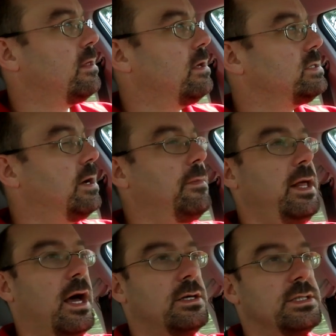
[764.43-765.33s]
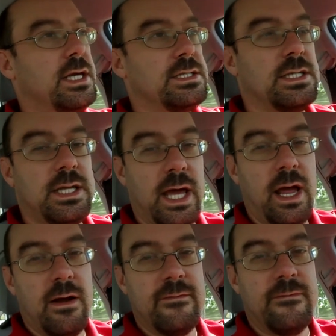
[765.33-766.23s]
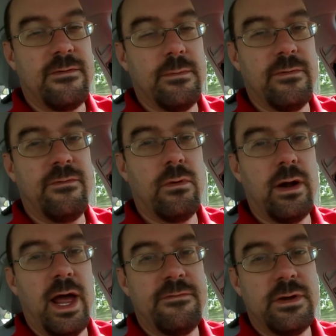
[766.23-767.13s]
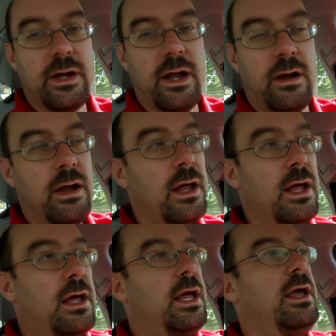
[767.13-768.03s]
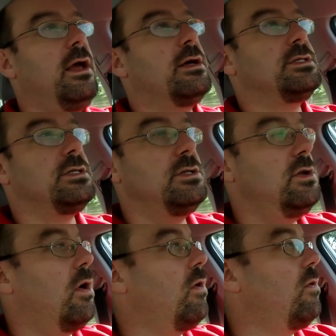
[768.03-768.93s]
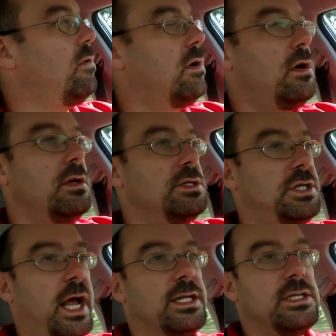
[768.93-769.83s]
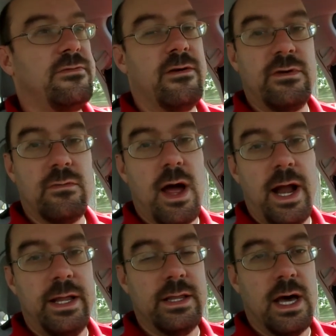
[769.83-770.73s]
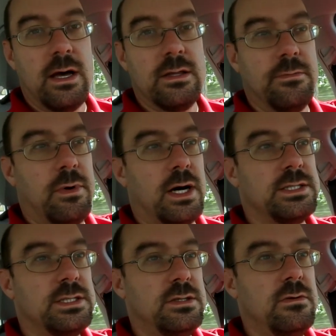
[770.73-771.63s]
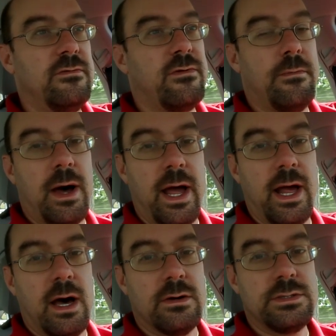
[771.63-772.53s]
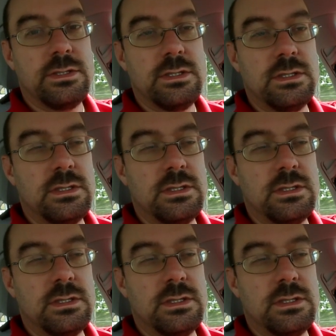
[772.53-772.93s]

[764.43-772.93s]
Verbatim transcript: Somebody else gets to take care of him for before and after care. He has no chance of ever riding the, the bus to and from my house.